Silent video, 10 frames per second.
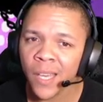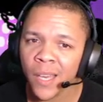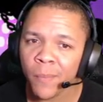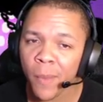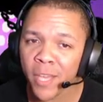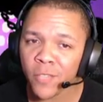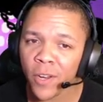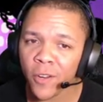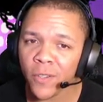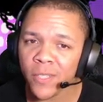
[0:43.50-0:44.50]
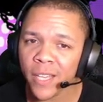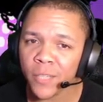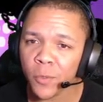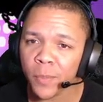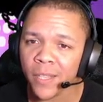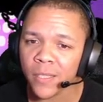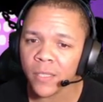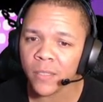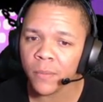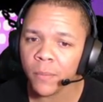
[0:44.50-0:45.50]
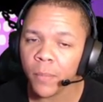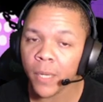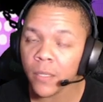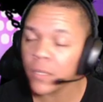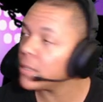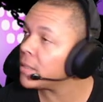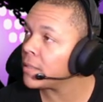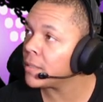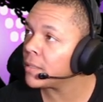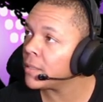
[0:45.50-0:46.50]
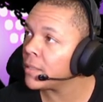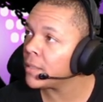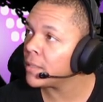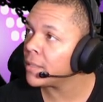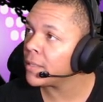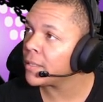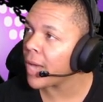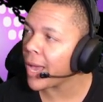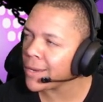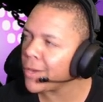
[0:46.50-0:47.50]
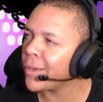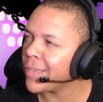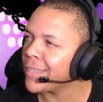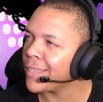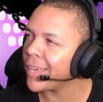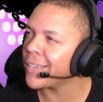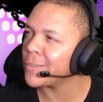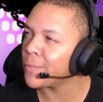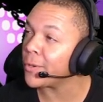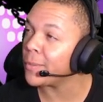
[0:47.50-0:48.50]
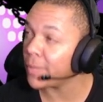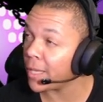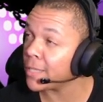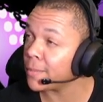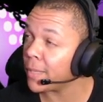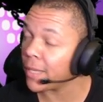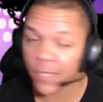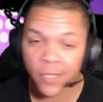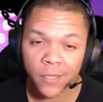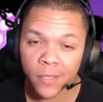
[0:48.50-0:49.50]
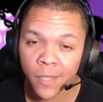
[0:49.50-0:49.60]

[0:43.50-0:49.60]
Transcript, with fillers: my best record is Expert Plus, but I know I can get Expert Plus Plus.